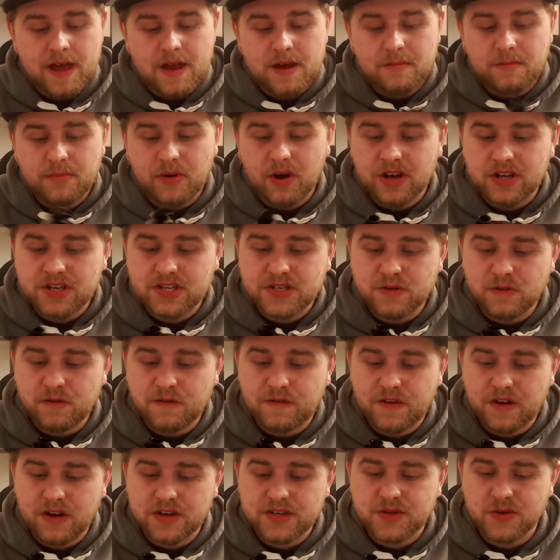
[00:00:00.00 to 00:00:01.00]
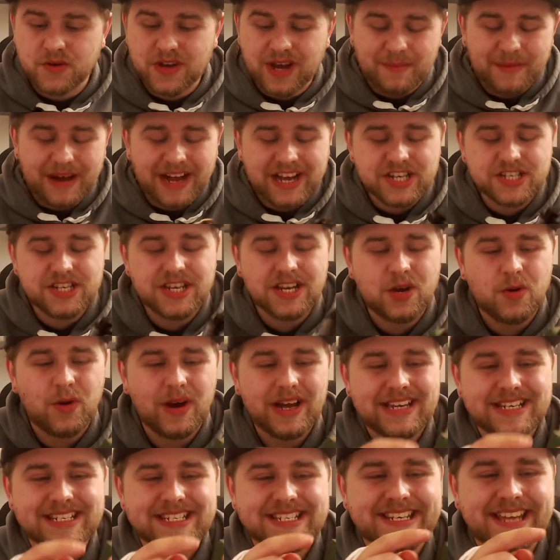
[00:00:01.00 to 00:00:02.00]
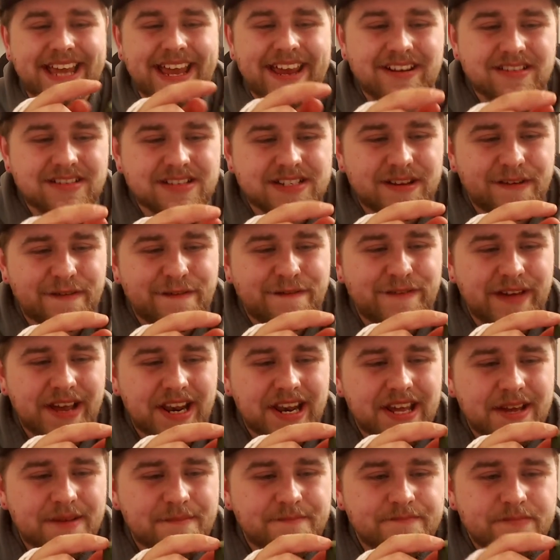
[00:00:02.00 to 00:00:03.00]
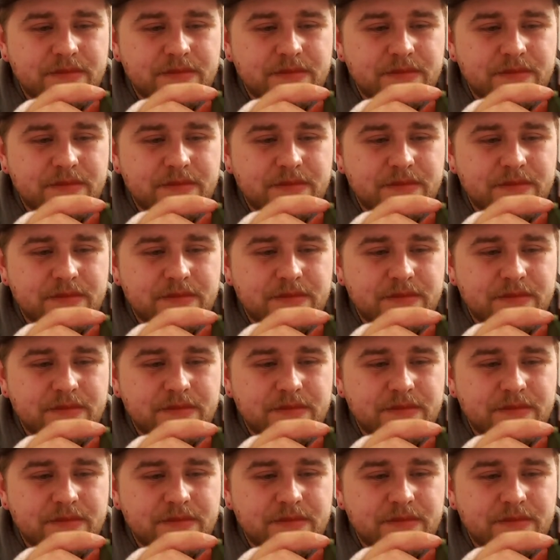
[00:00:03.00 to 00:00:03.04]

But so far so good. I'm actually quite scared to fill it.